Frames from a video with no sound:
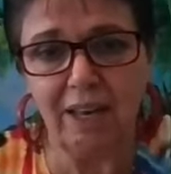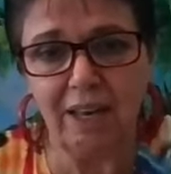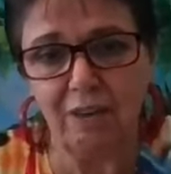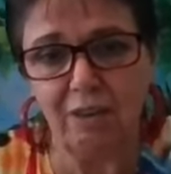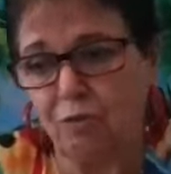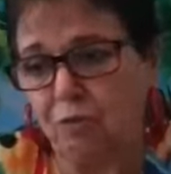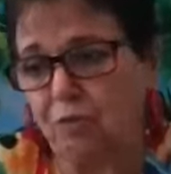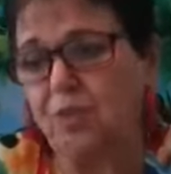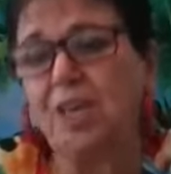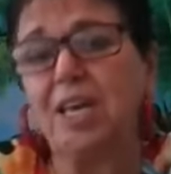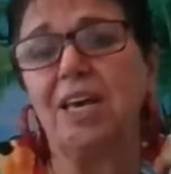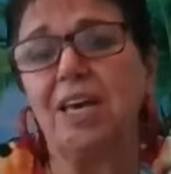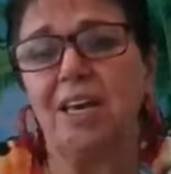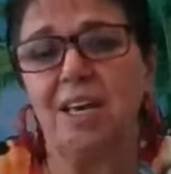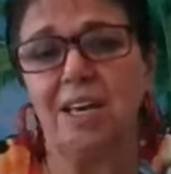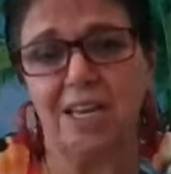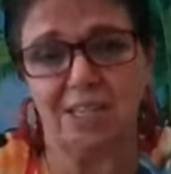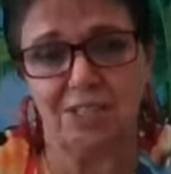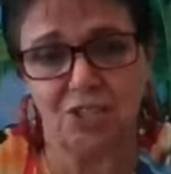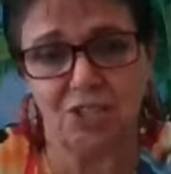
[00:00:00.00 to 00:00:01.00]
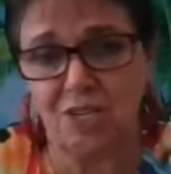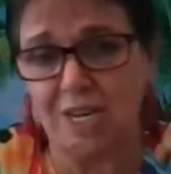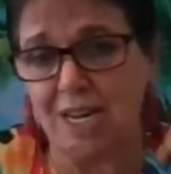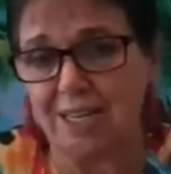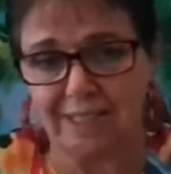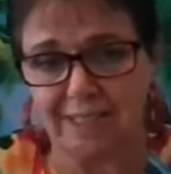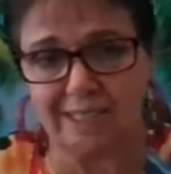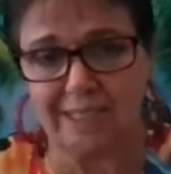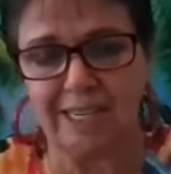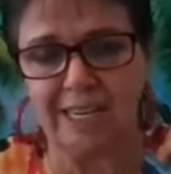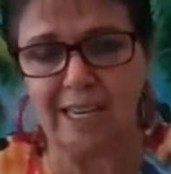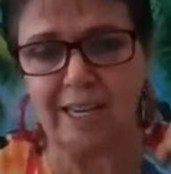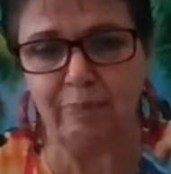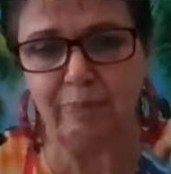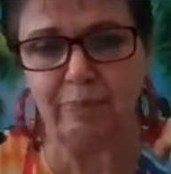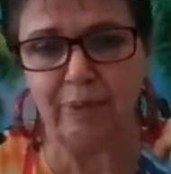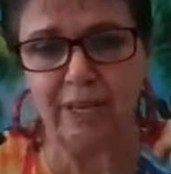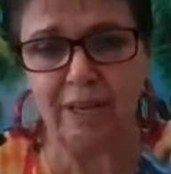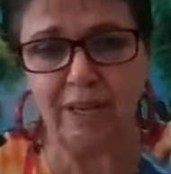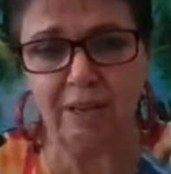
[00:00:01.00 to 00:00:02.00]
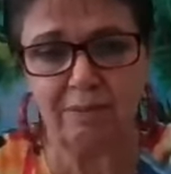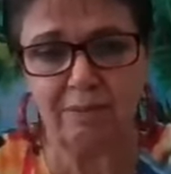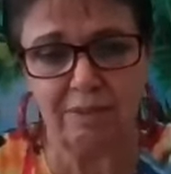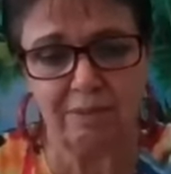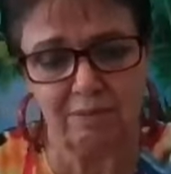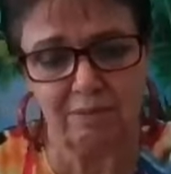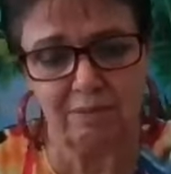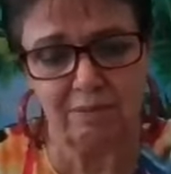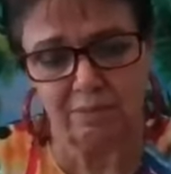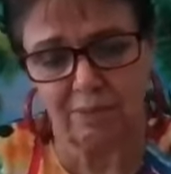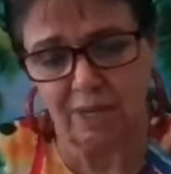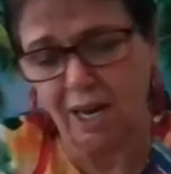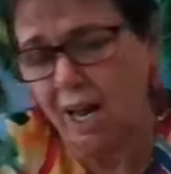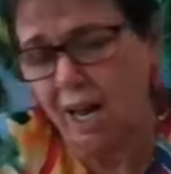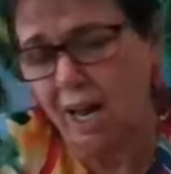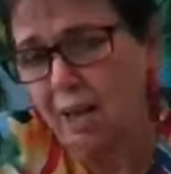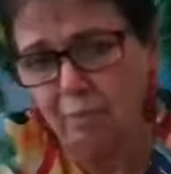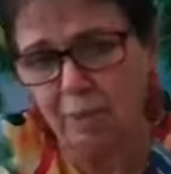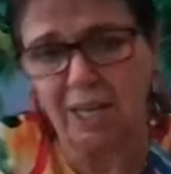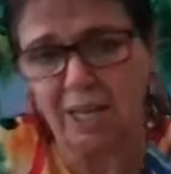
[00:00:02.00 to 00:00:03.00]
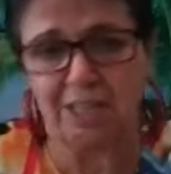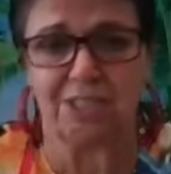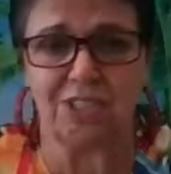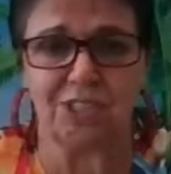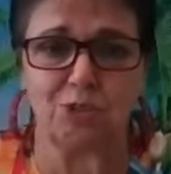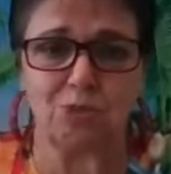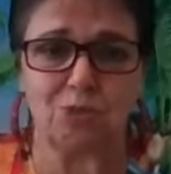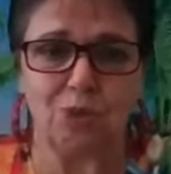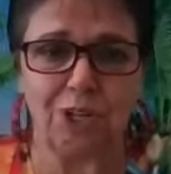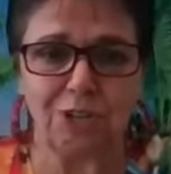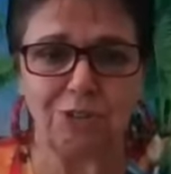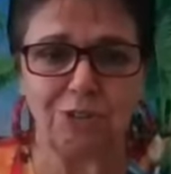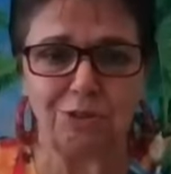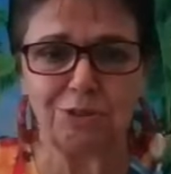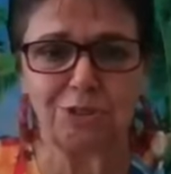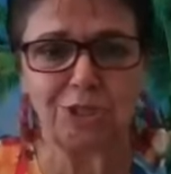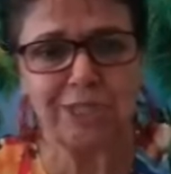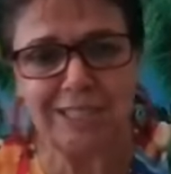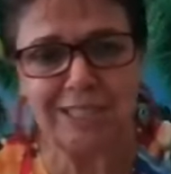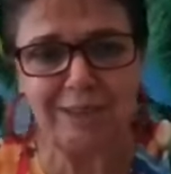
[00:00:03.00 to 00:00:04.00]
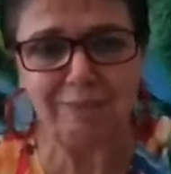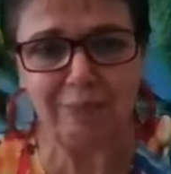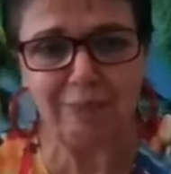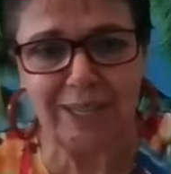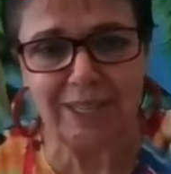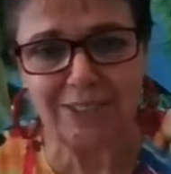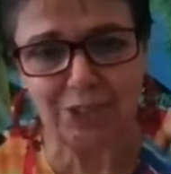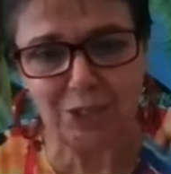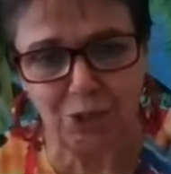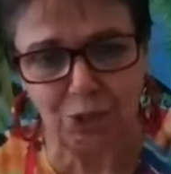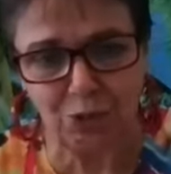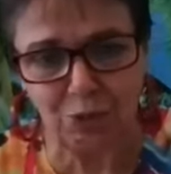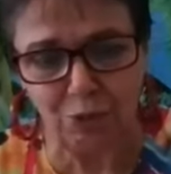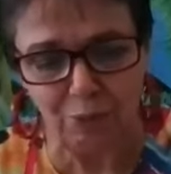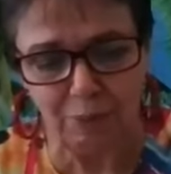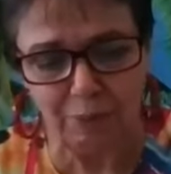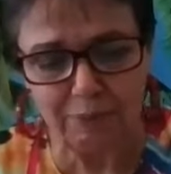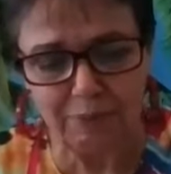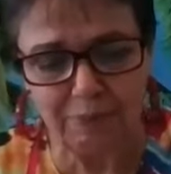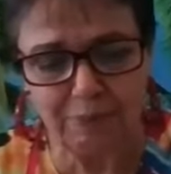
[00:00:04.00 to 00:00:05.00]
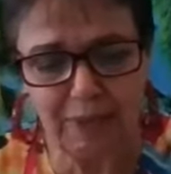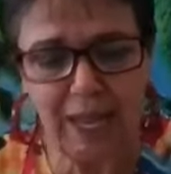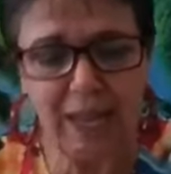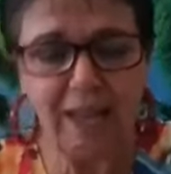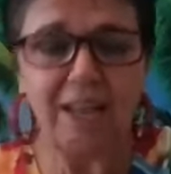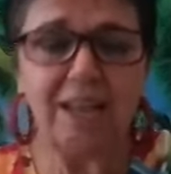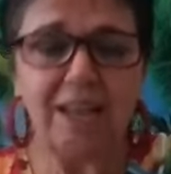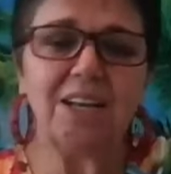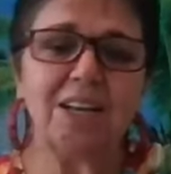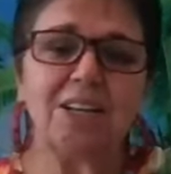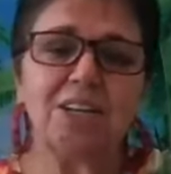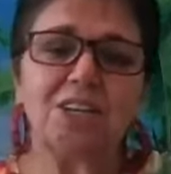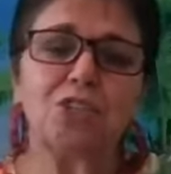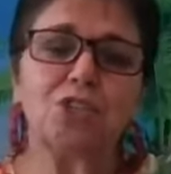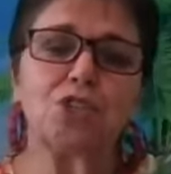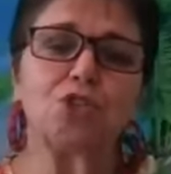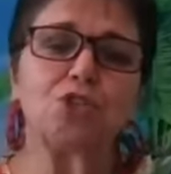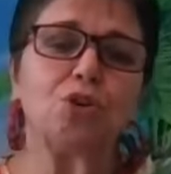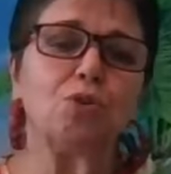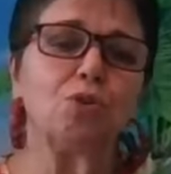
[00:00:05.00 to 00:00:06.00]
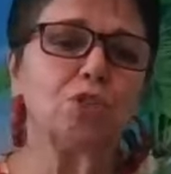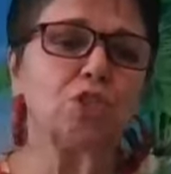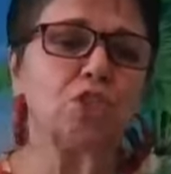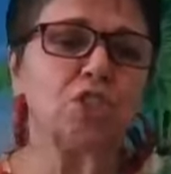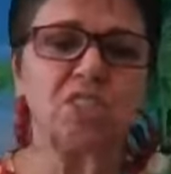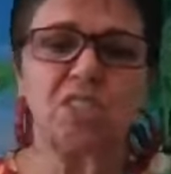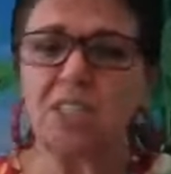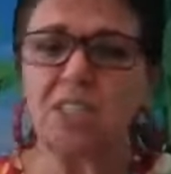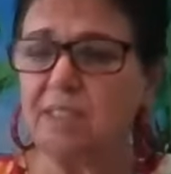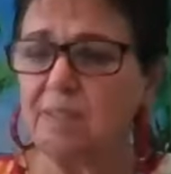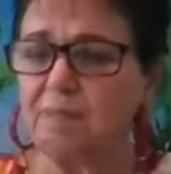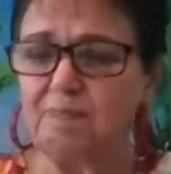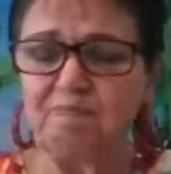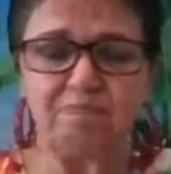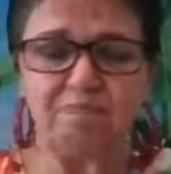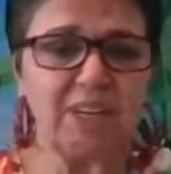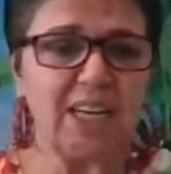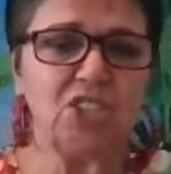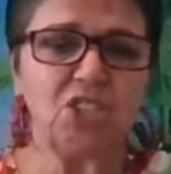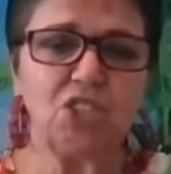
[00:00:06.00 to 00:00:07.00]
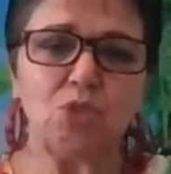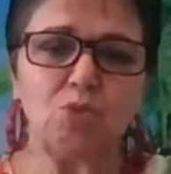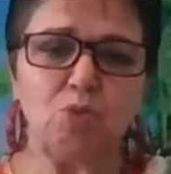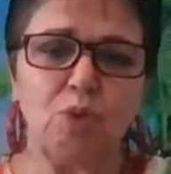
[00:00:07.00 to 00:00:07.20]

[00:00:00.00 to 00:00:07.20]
If he is not sleeping, I might as well go sleeping too." So she says, "I just